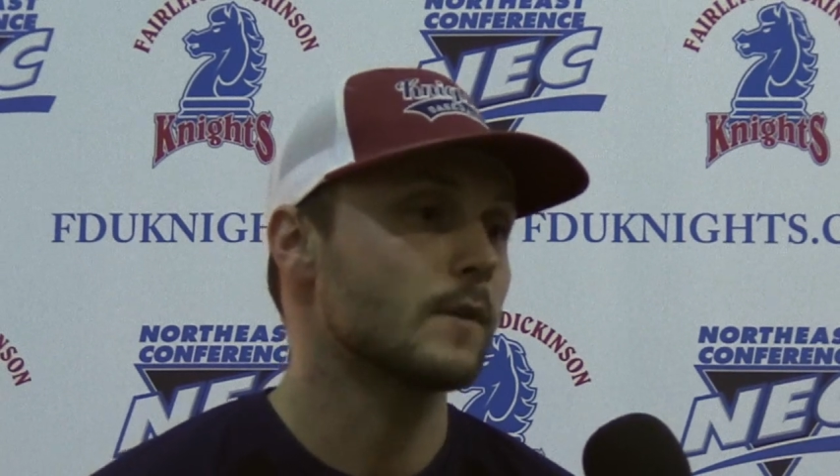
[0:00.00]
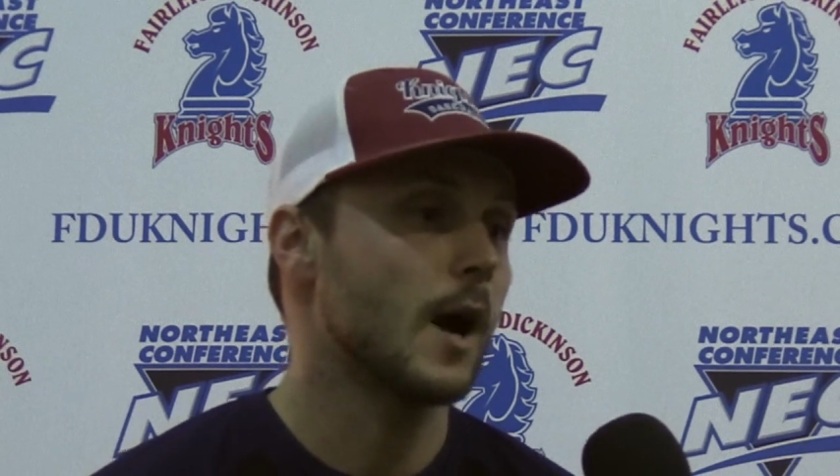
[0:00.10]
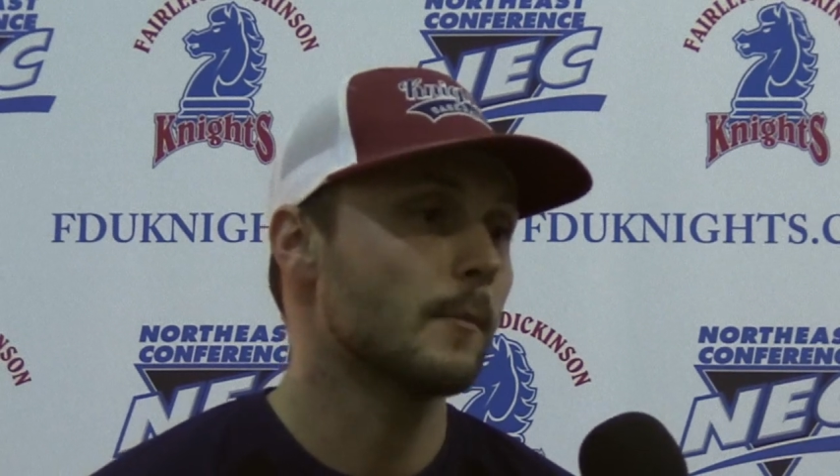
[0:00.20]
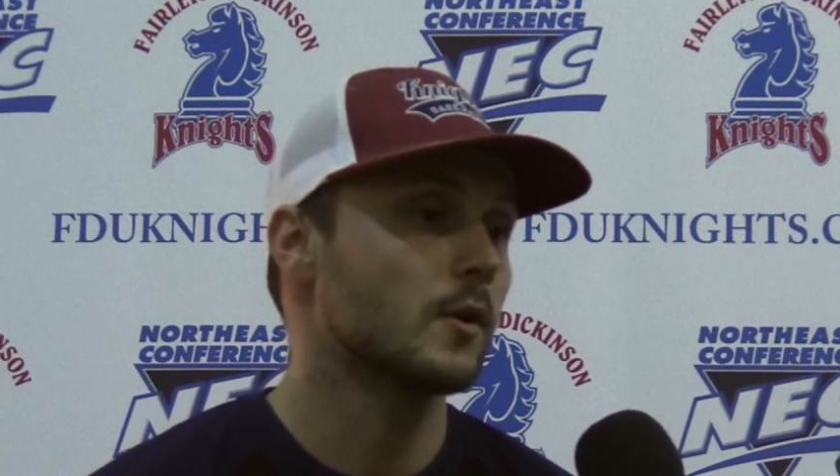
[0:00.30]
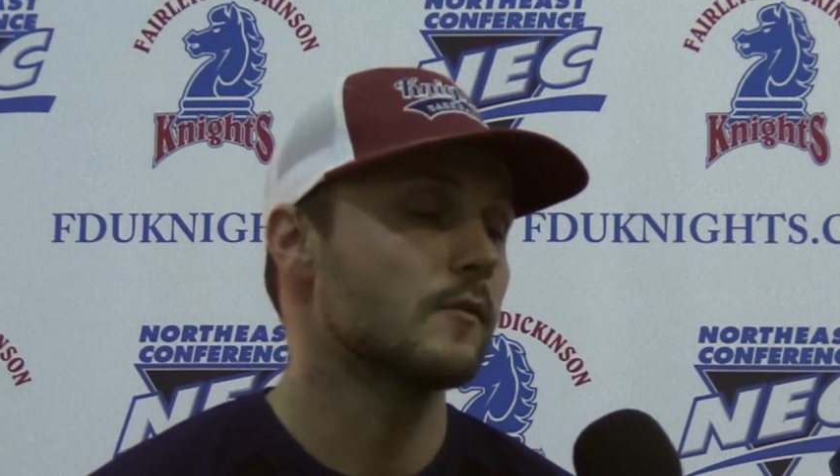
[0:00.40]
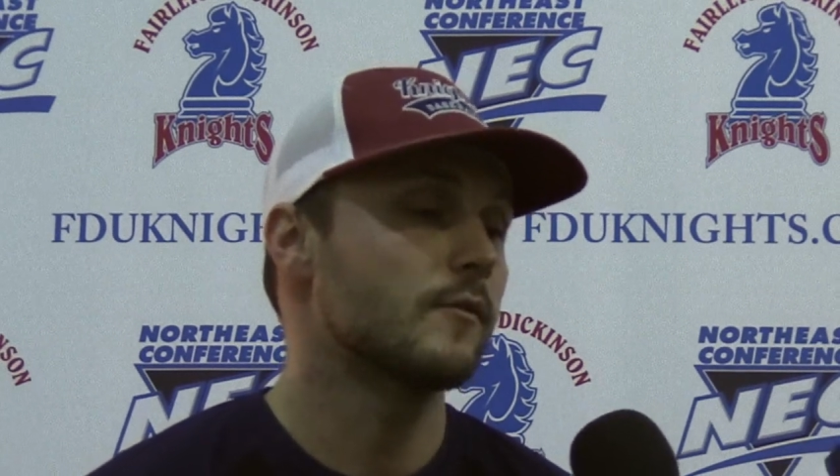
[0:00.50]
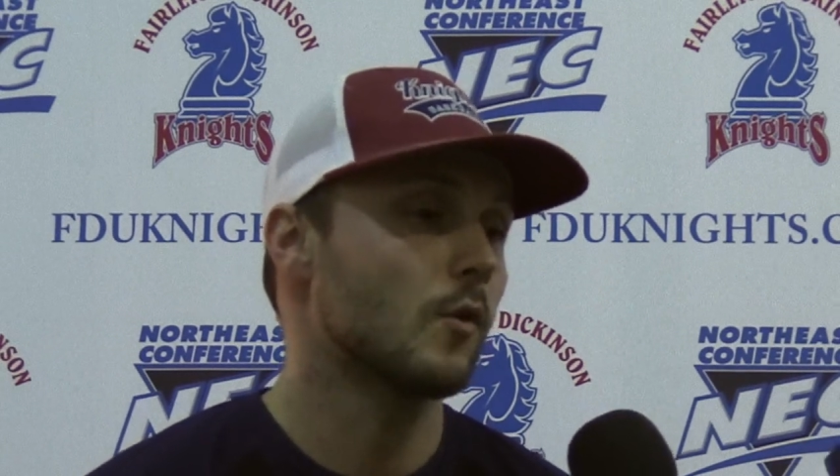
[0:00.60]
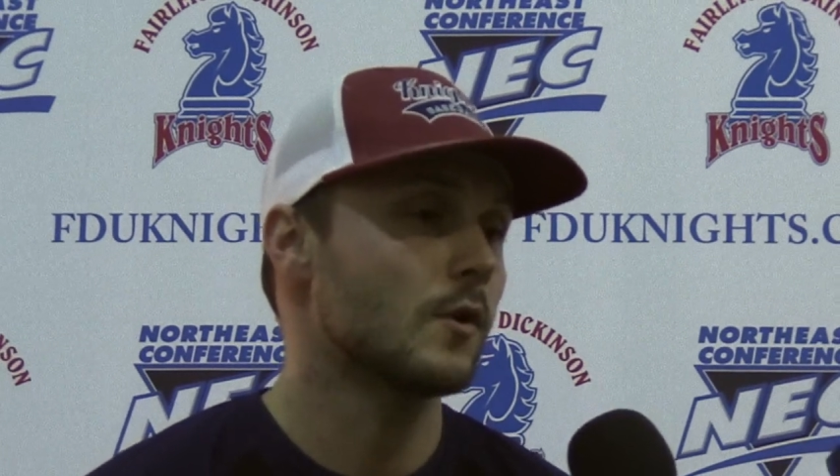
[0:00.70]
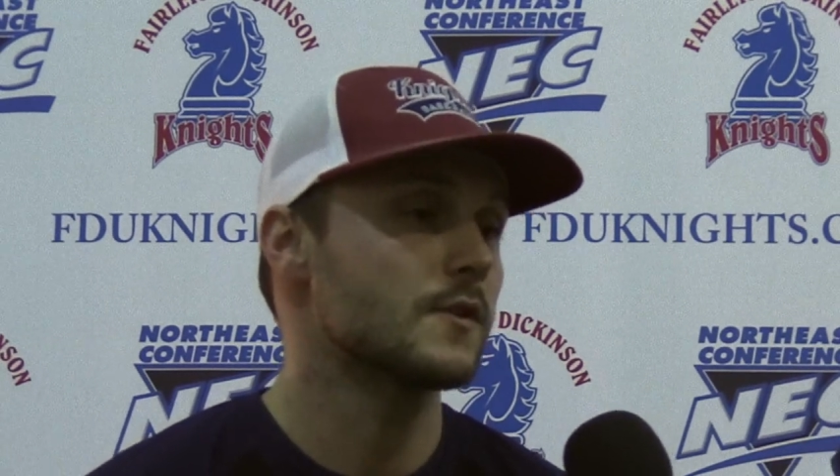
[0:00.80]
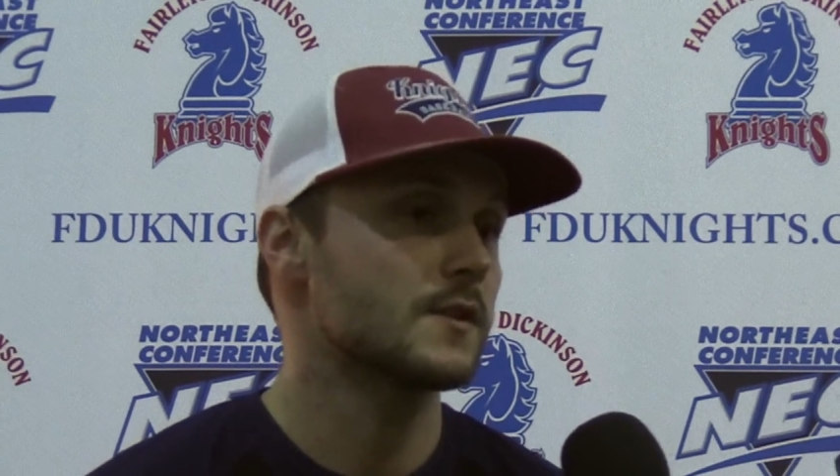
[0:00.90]
I'm looking
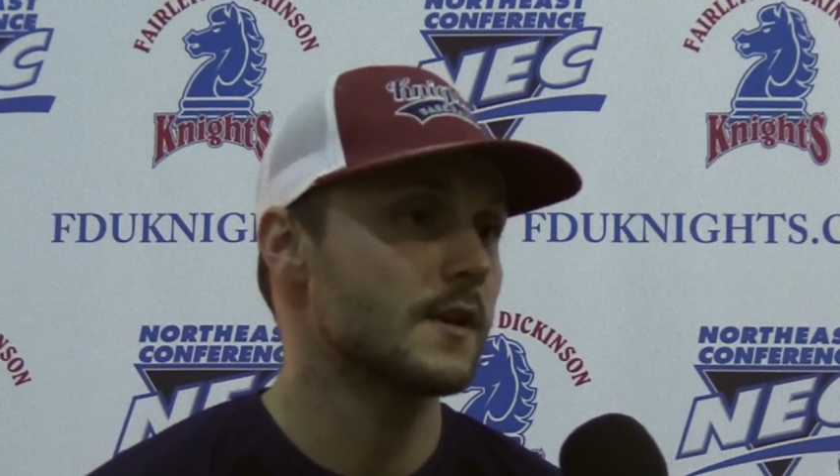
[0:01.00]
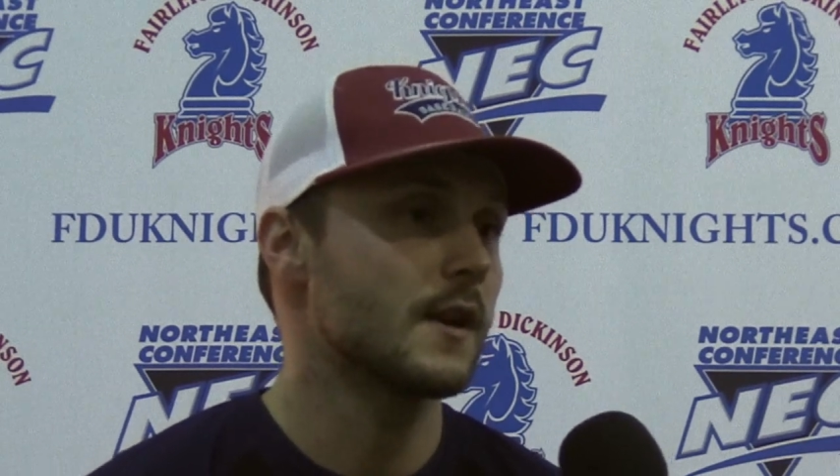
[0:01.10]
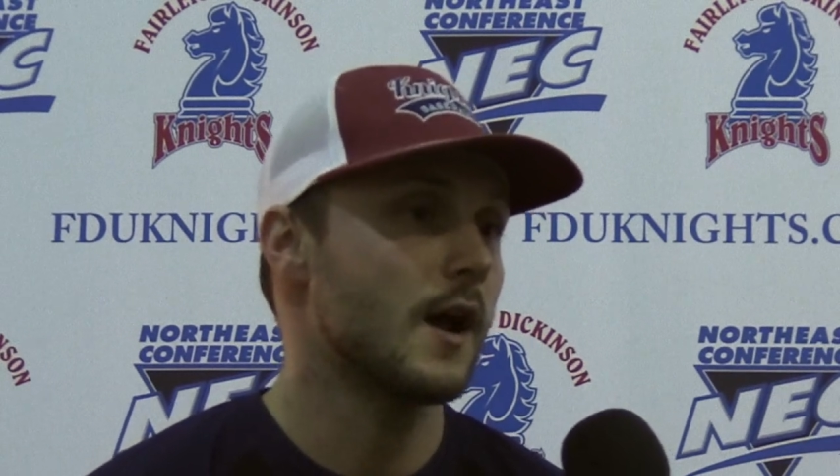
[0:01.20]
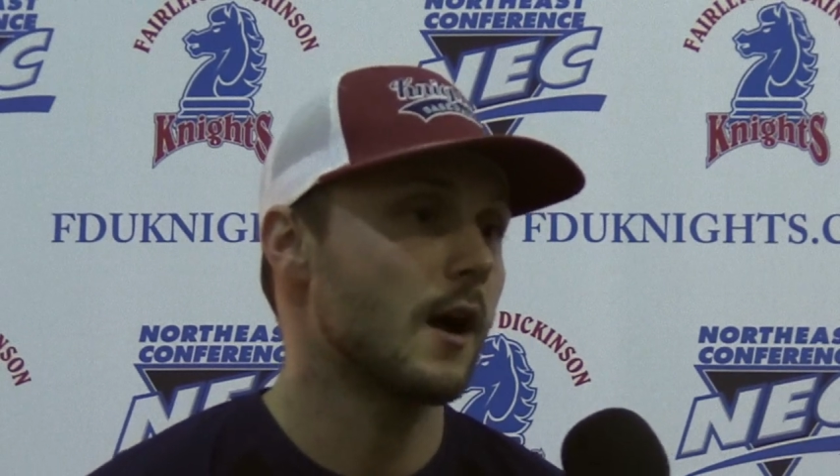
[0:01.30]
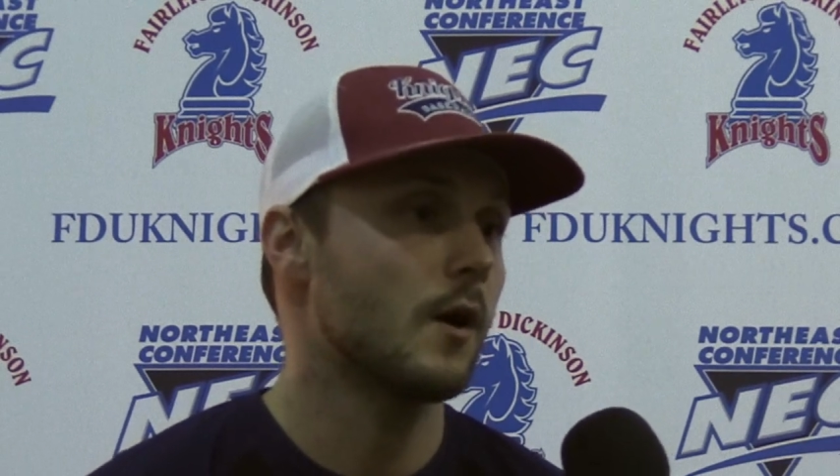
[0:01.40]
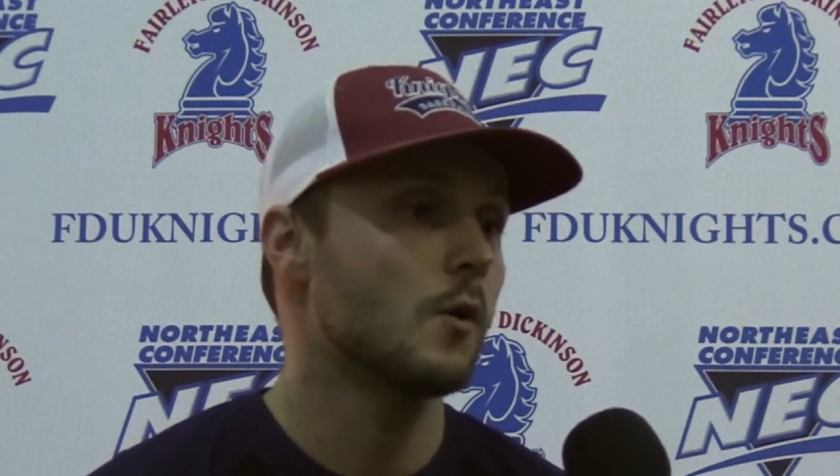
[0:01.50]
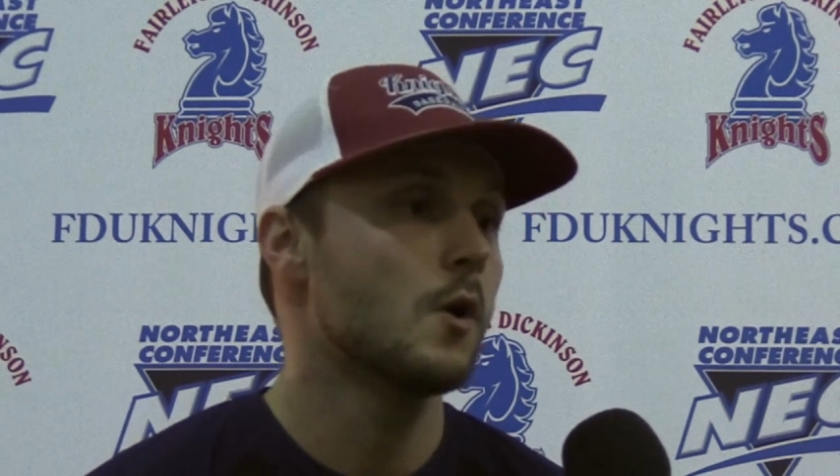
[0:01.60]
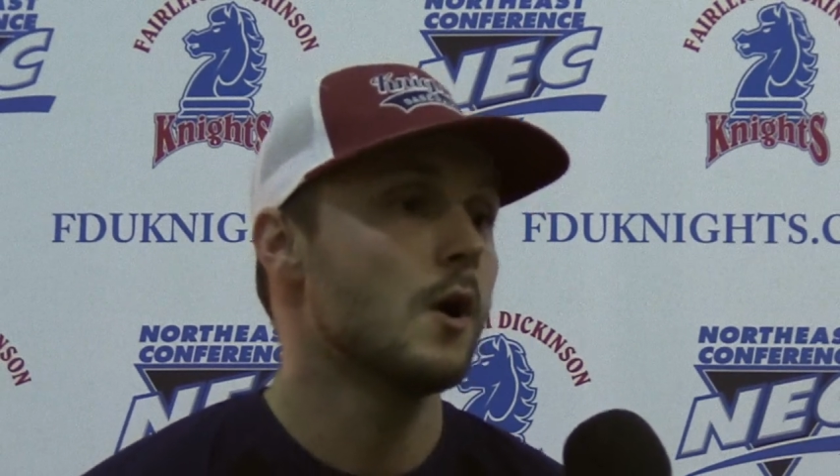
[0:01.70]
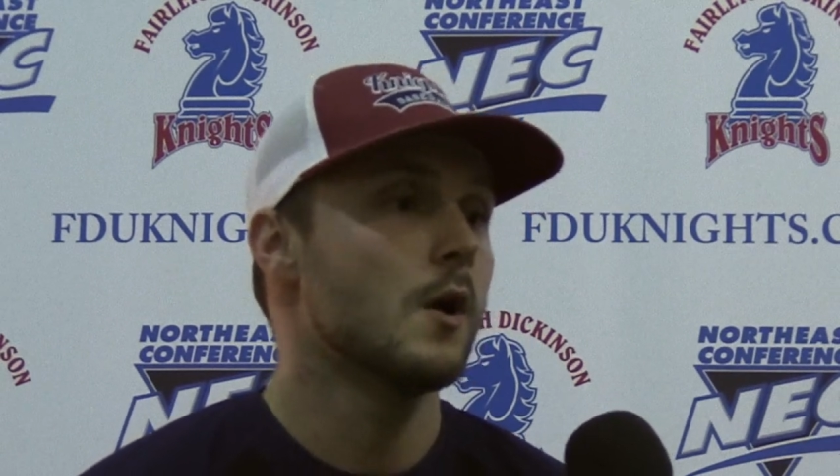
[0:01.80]
forward to seeing how